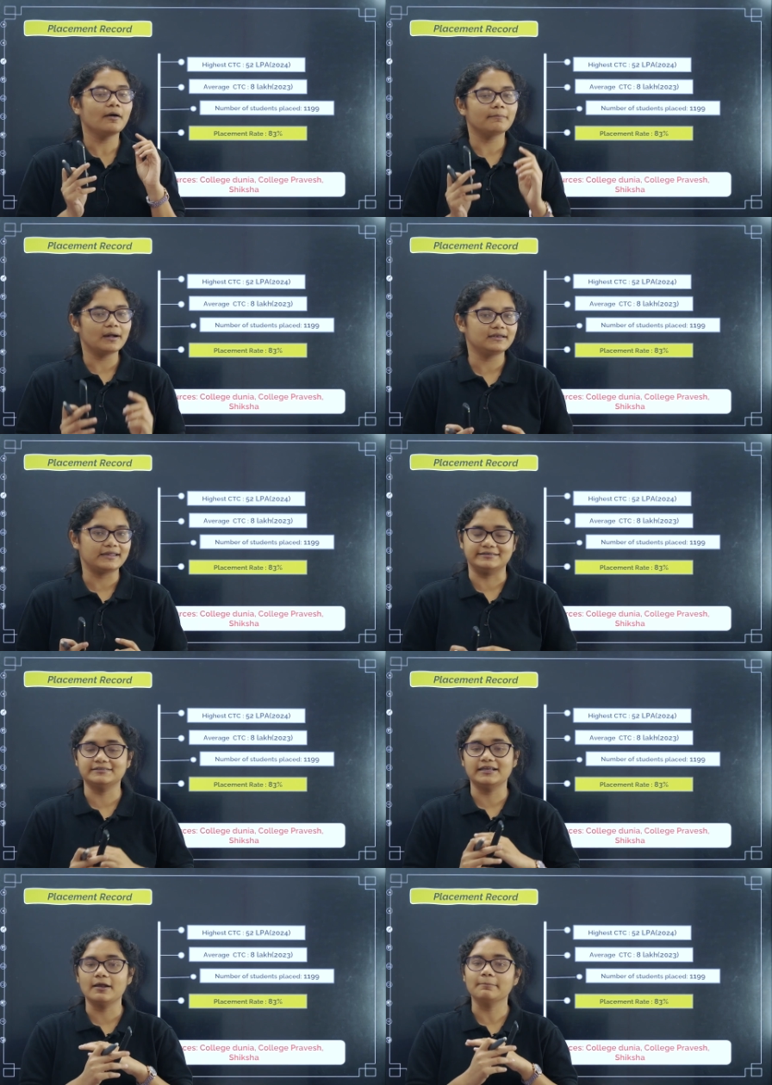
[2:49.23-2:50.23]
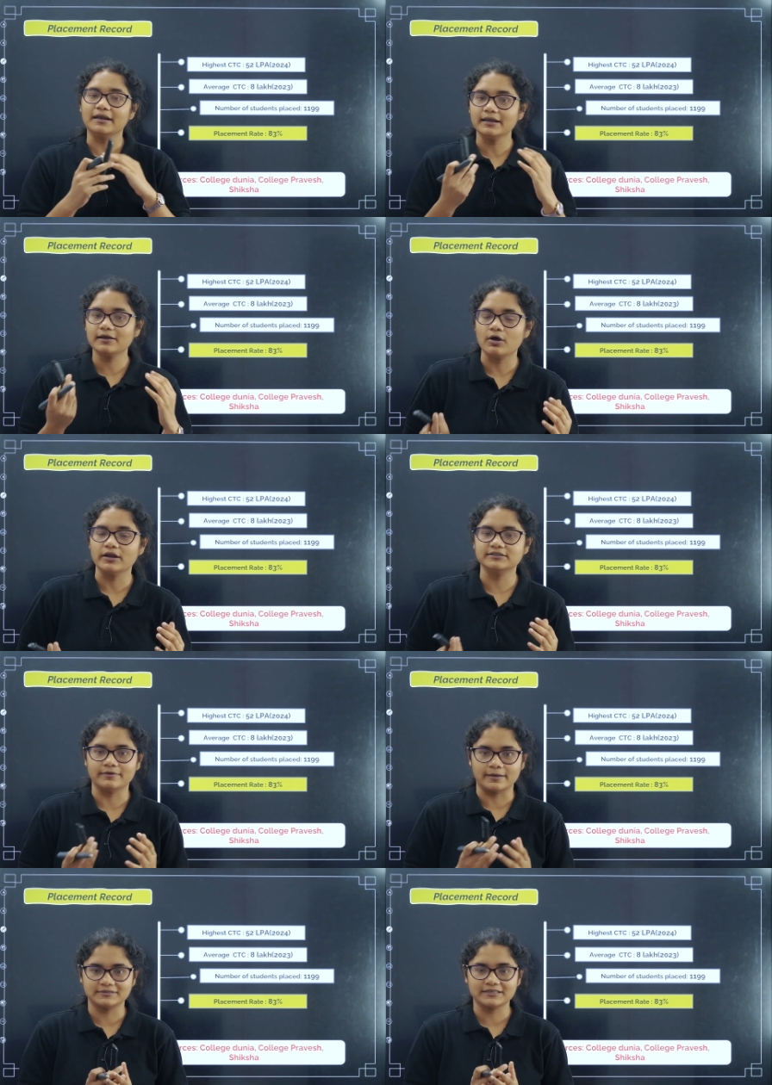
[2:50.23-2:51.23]
But yes, there are many college
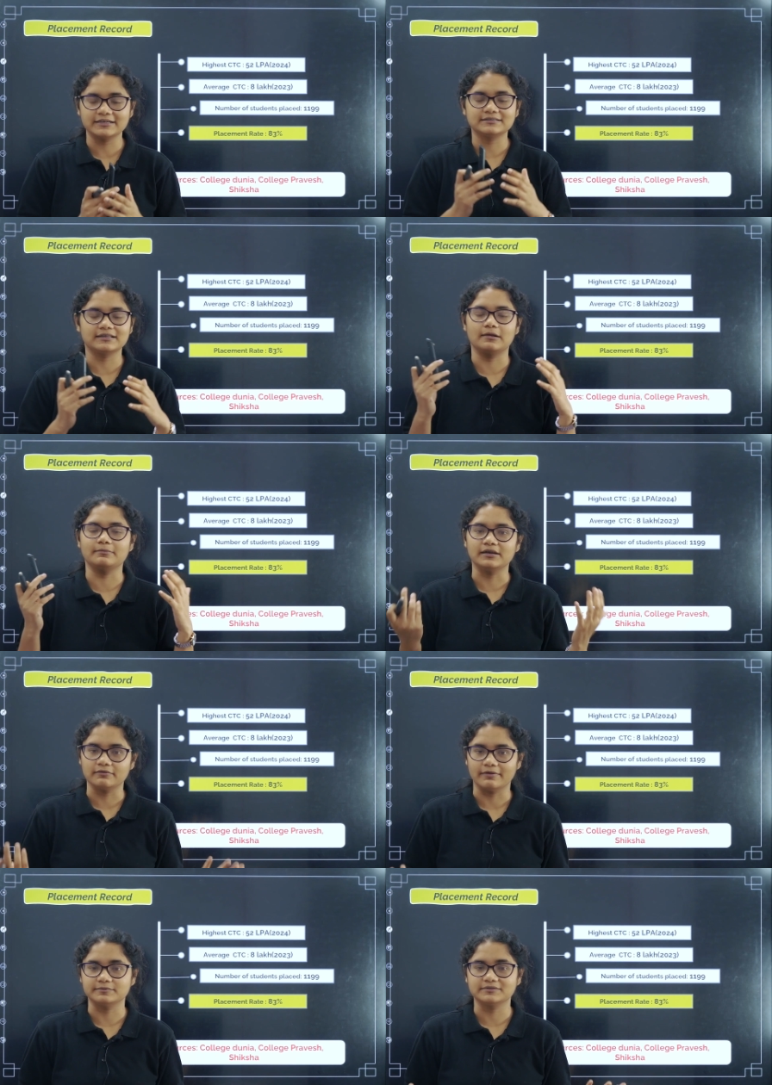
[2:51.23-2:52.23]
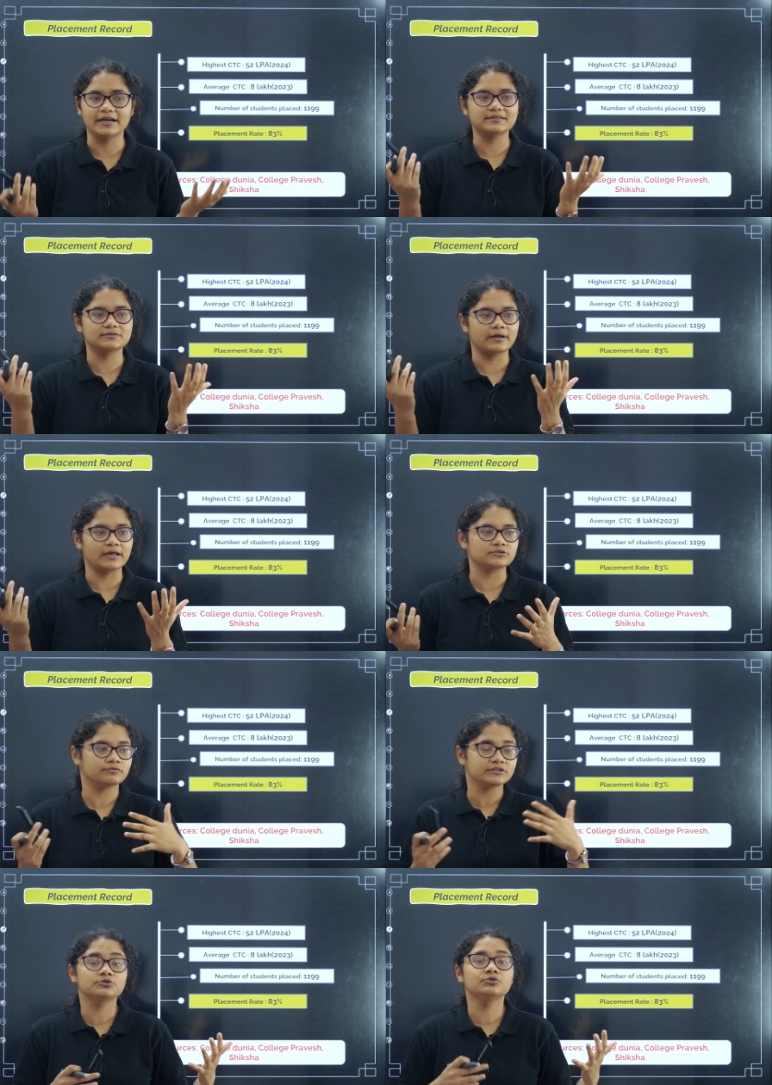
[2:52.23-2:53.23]
websites, there are many websites which,
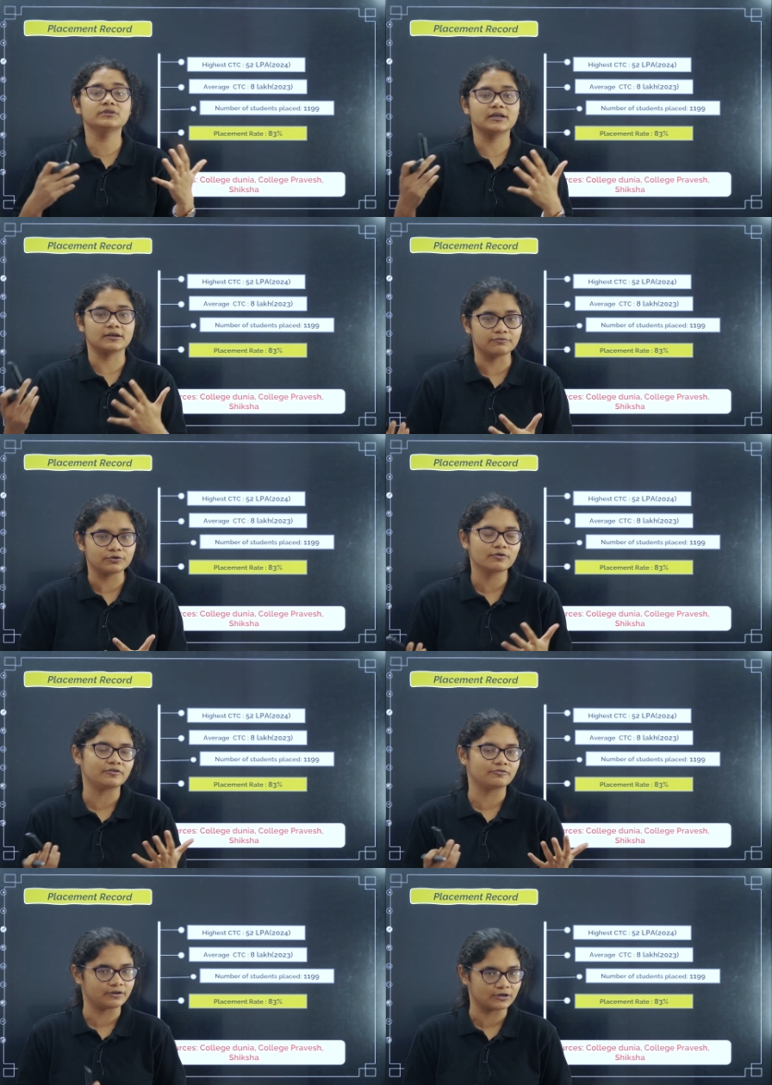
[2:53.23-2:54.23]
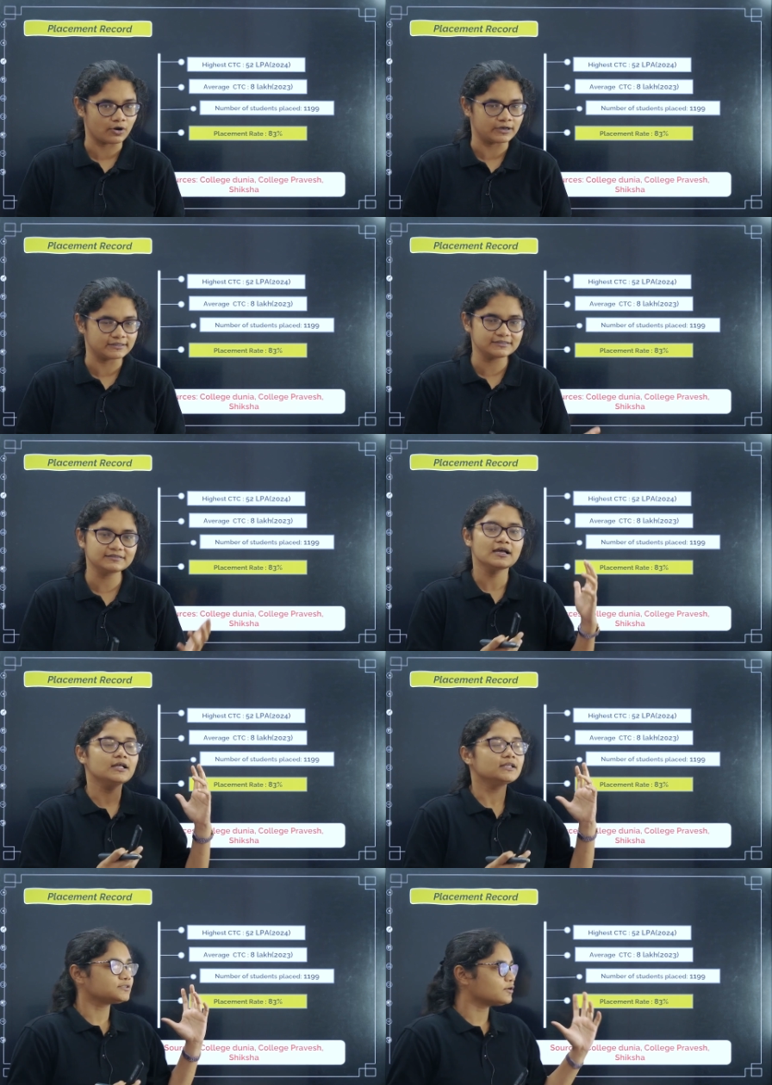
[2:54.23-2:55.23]
which do the review of different colleges.
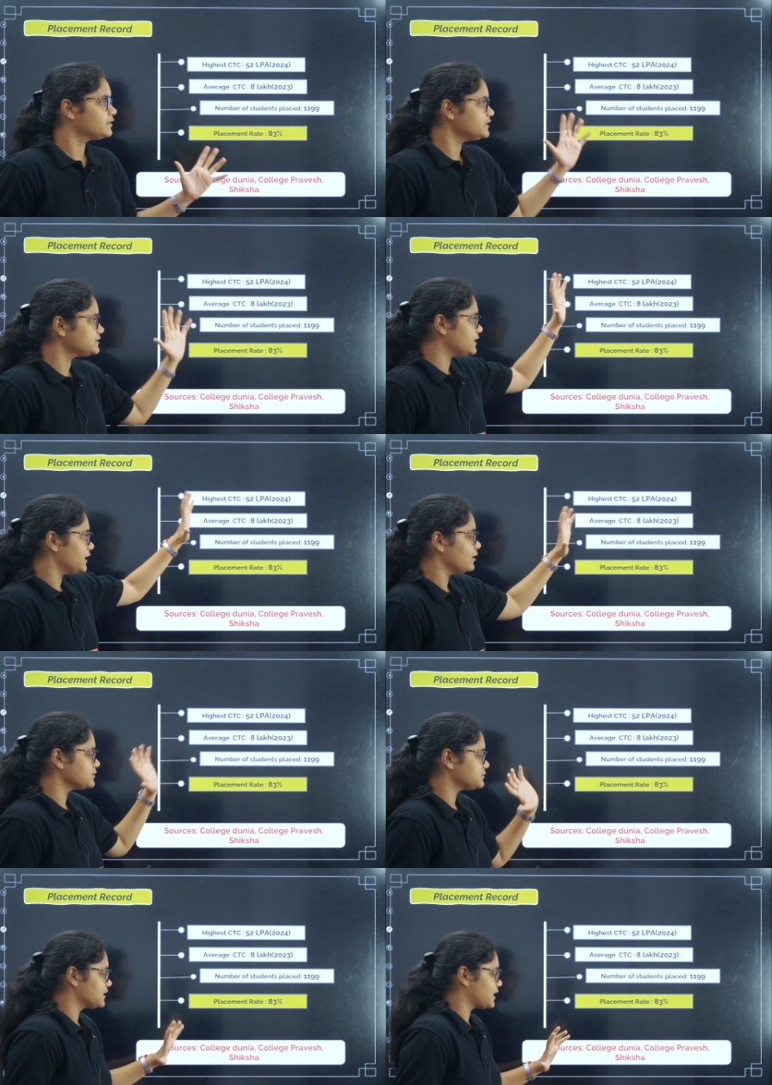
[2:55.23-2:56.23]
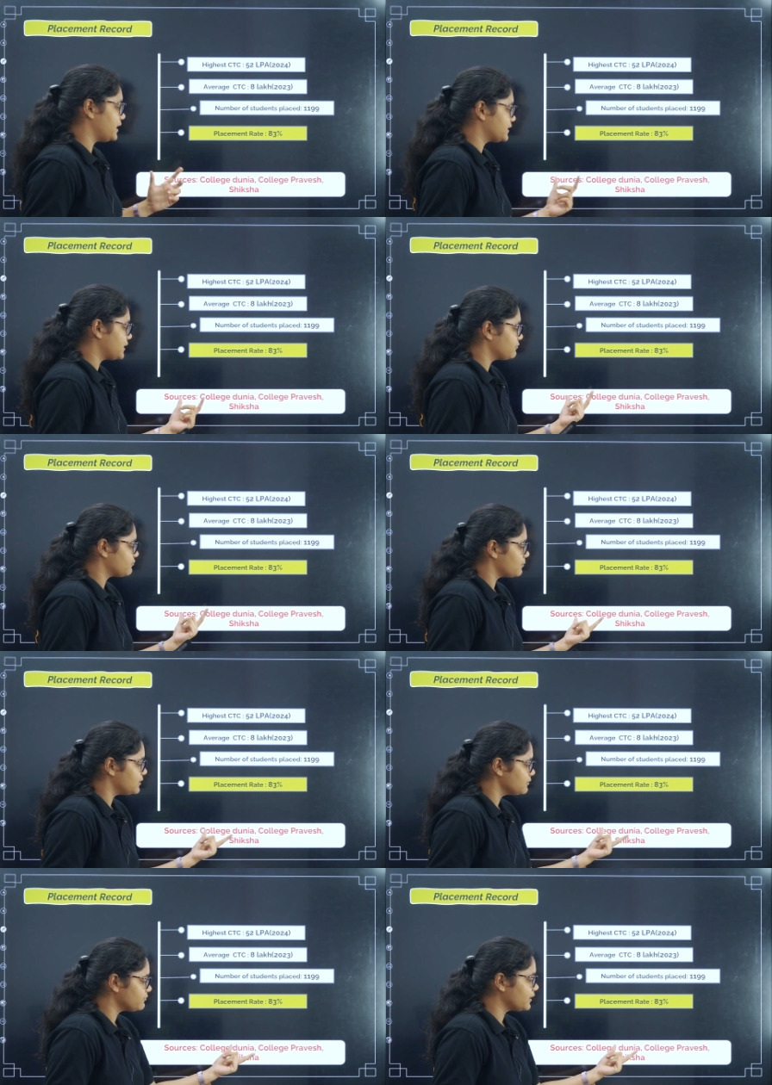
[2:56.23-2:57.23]
So these data were collected
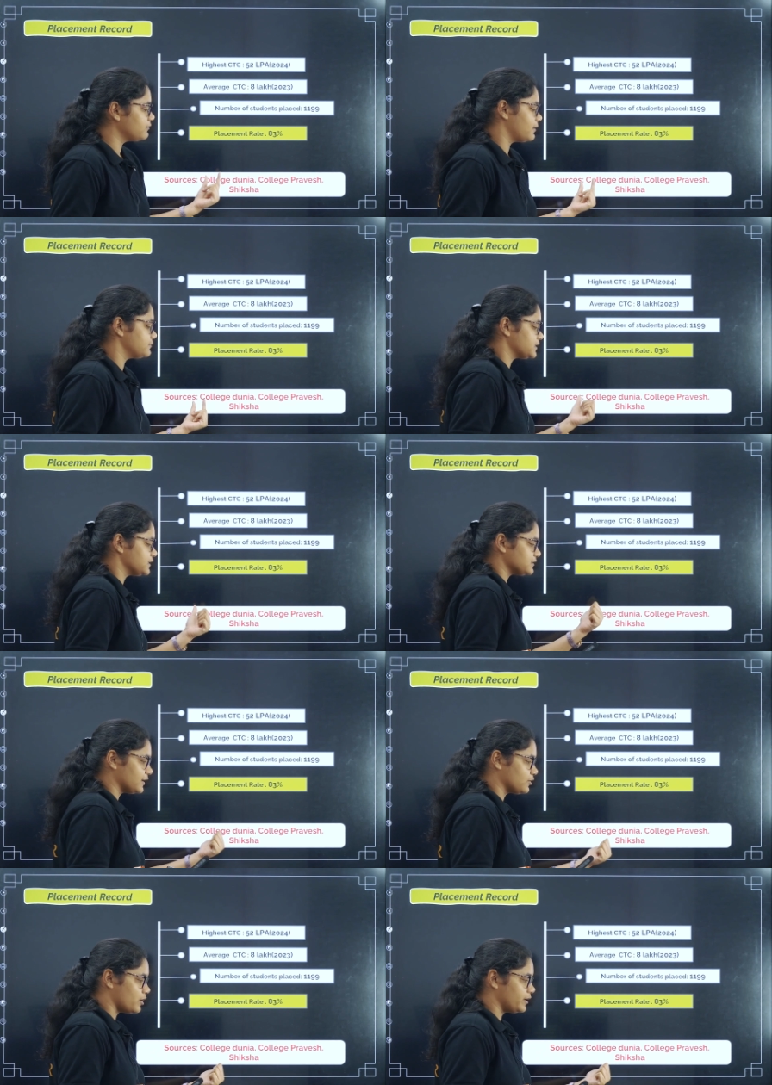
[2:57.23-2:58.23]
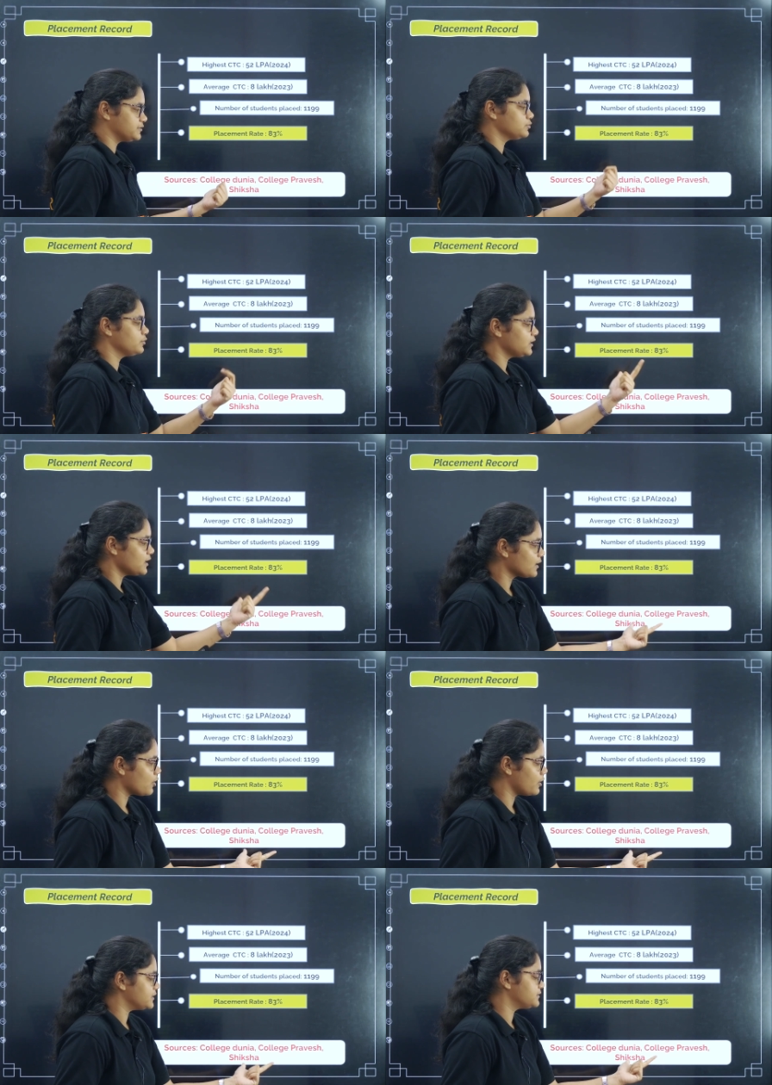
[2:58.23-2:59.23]
from different websites like CollegeDunia,
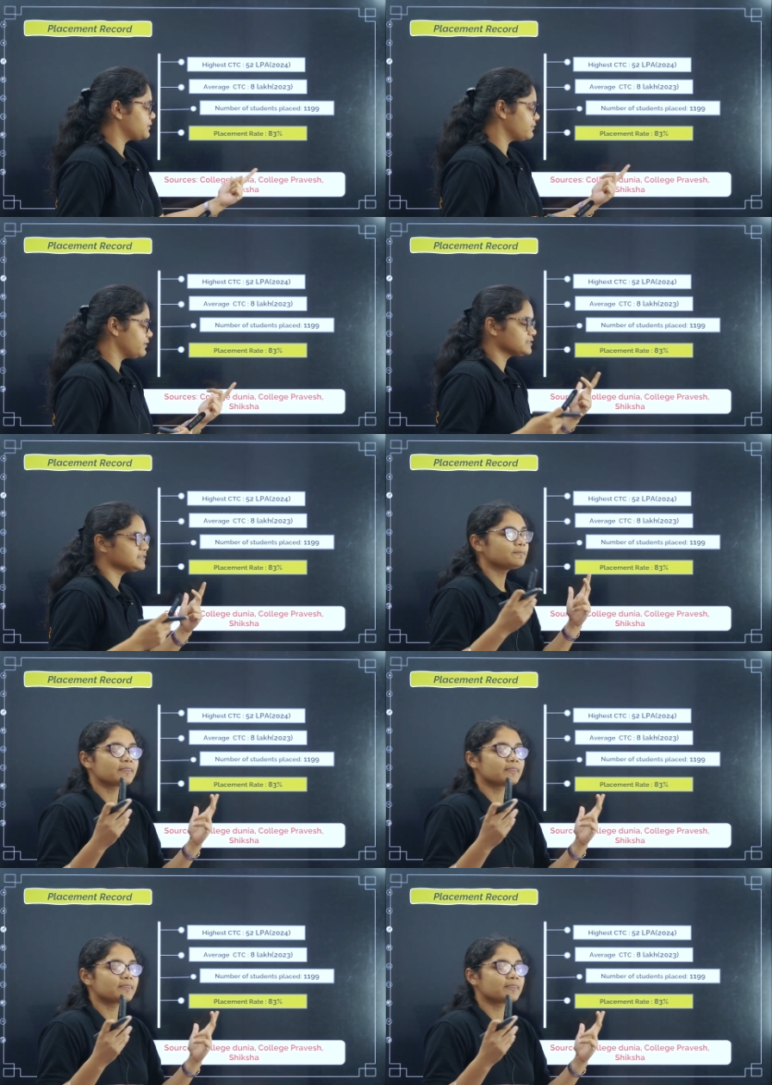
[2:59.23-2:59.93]
College Praves,